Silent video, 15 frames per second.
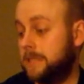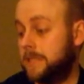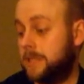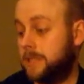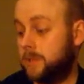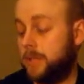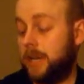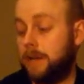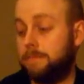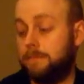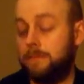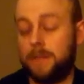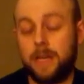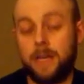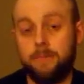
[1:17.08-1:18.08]
So yeah,
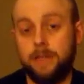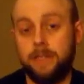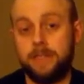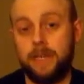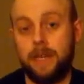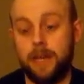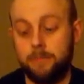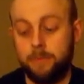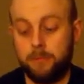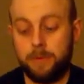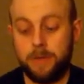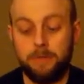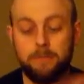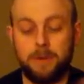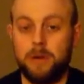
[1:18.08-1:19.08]
can't wait to get him
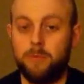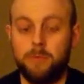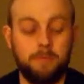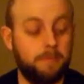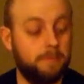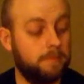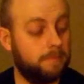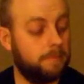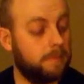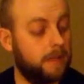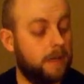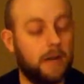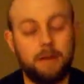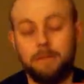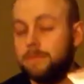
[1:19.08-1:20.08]
open, but I'm
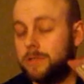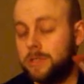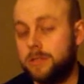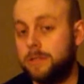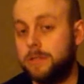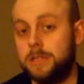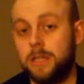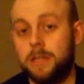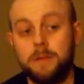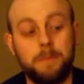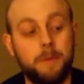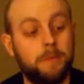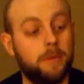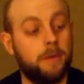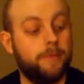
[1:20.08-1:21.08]
sure there's other
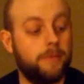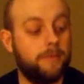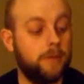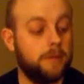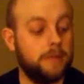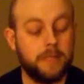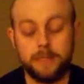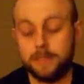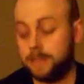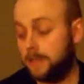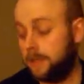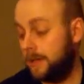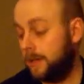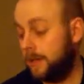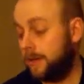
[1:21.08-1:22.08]
people who have reviewed this
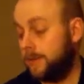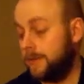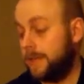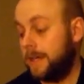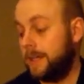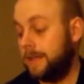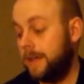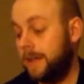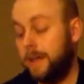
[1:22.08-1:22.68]
online.